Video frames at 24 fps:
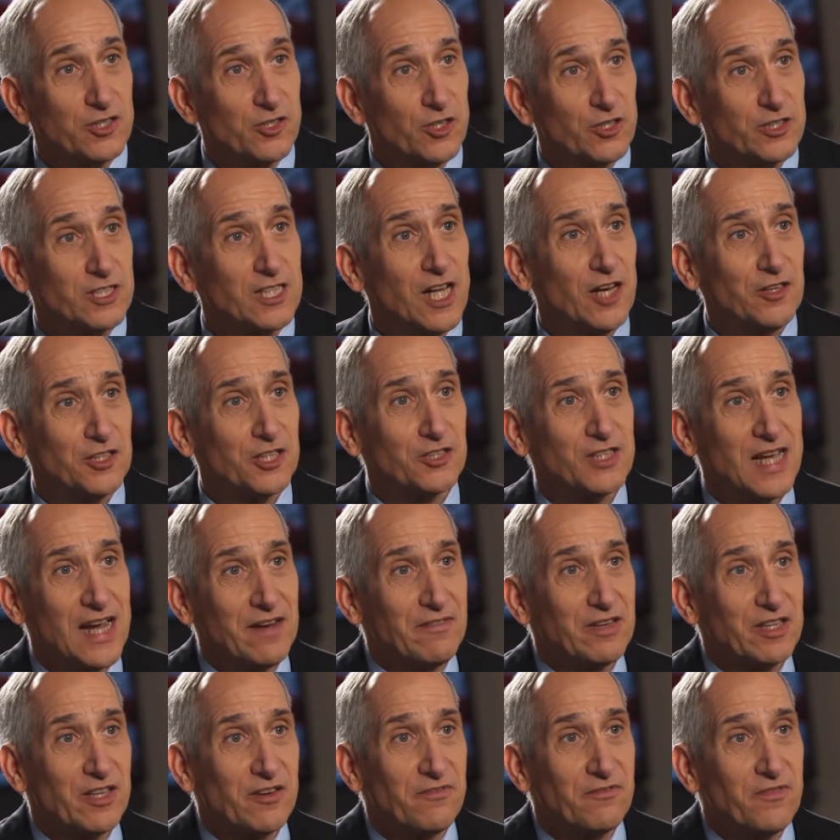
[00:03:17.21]
So it's not just
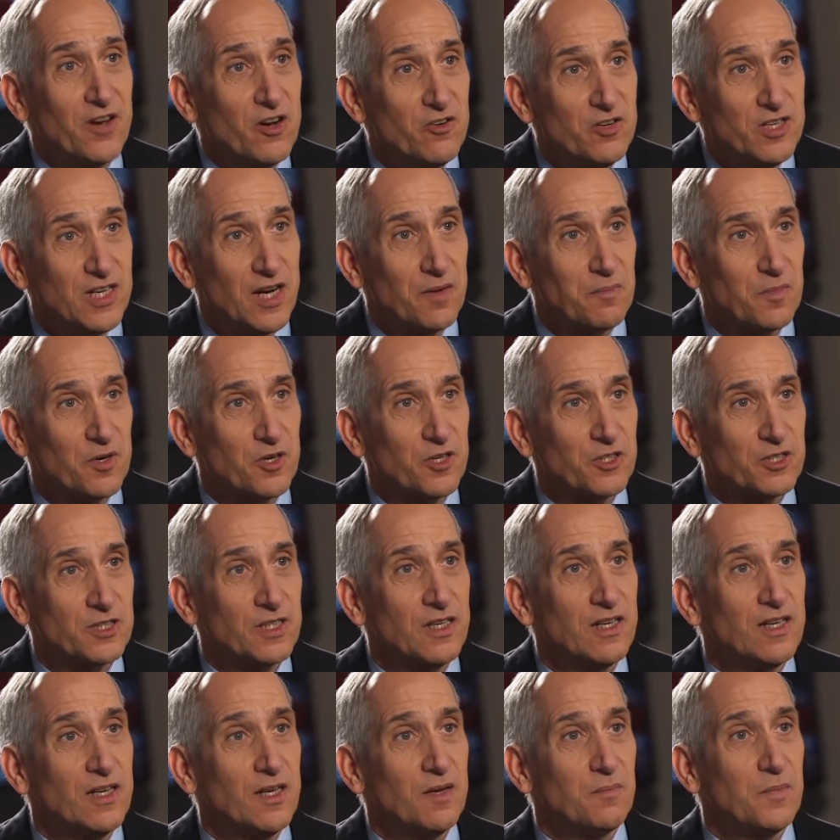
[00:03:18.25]
having the phone numbers,
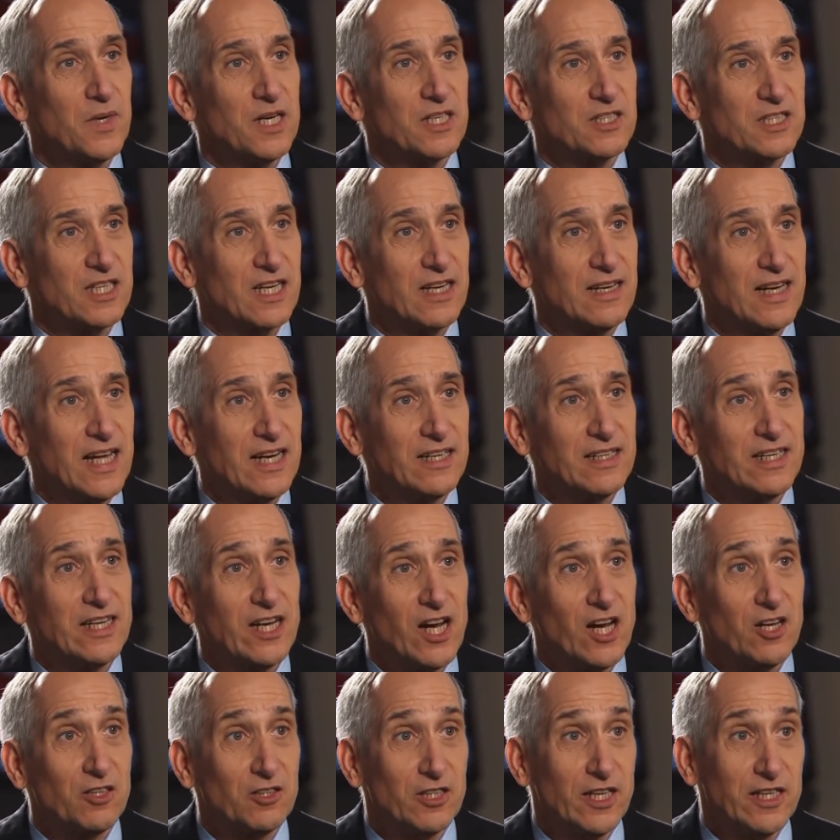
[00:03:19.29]
but it's
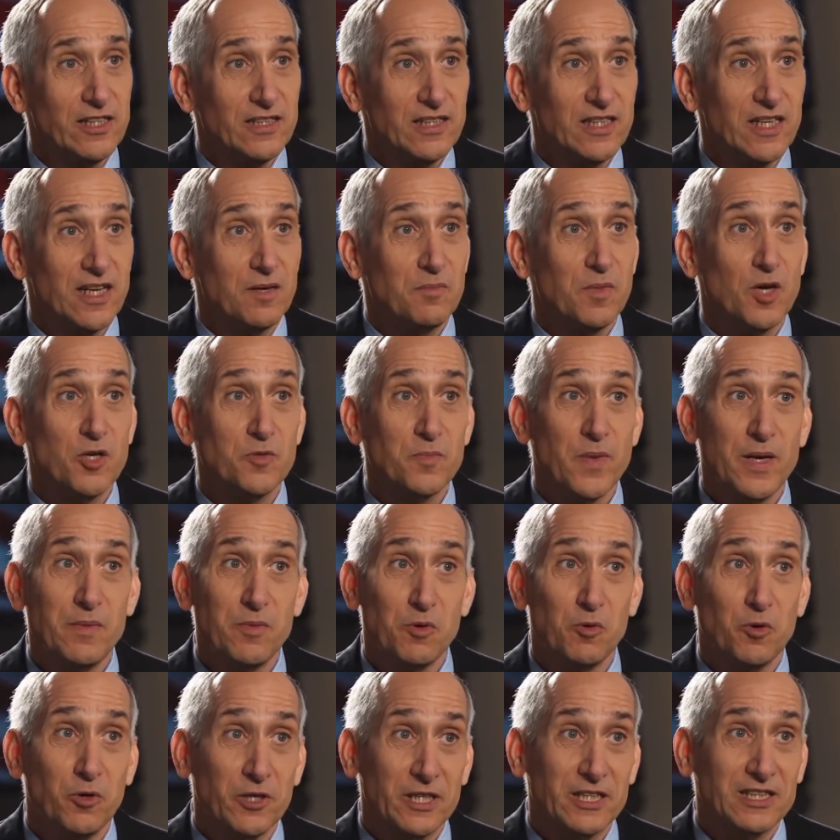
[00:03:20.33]
connecting on LinkedIn. Most
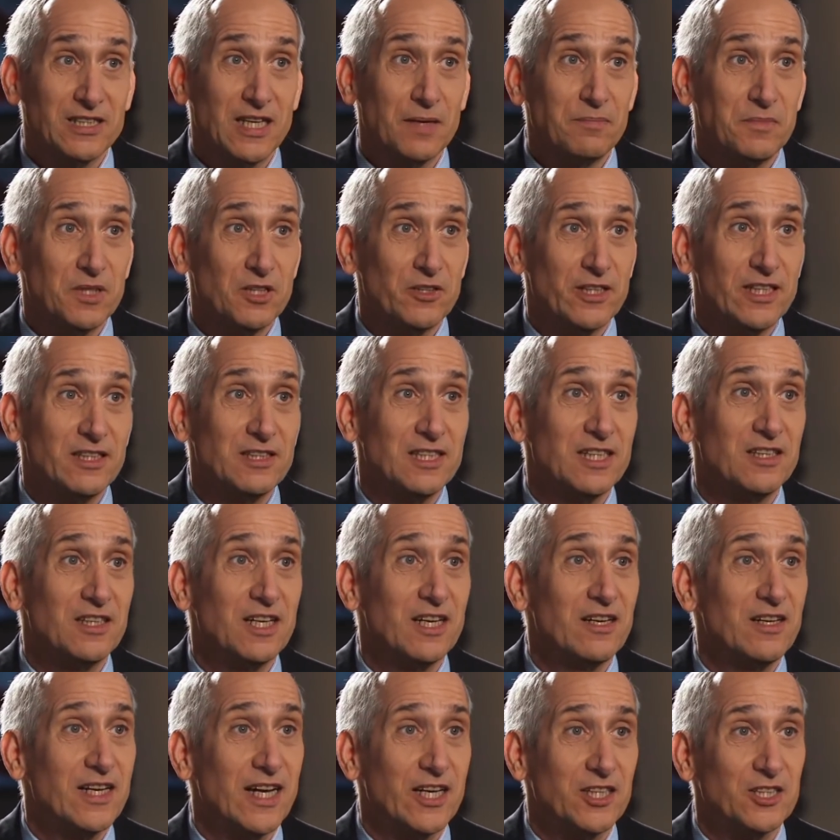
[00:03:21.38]
people will accept a LinkedIn
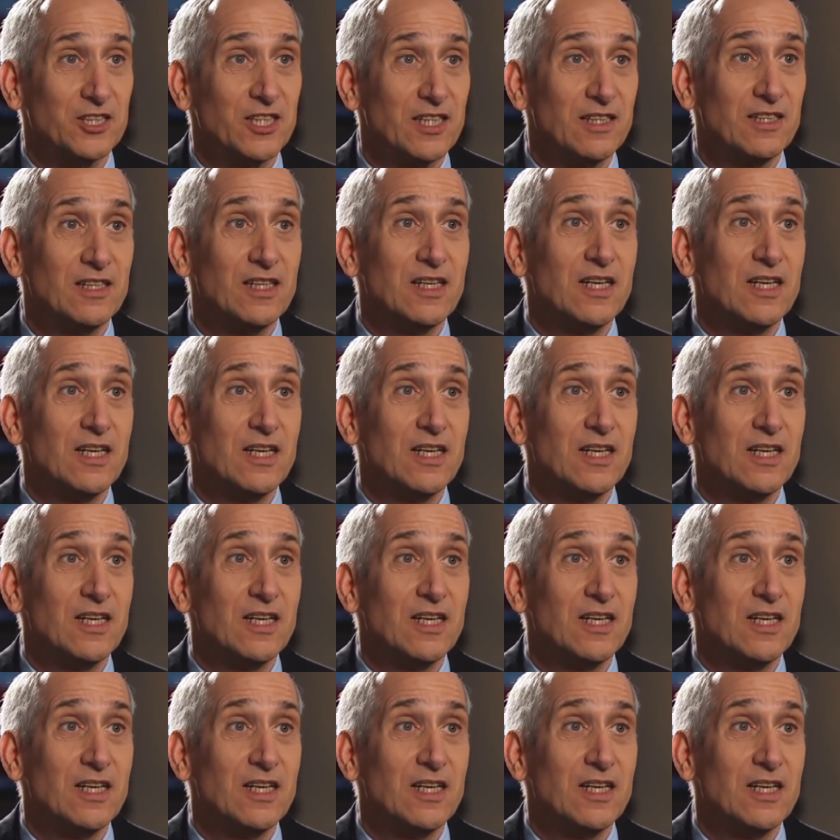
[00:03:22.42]
connection.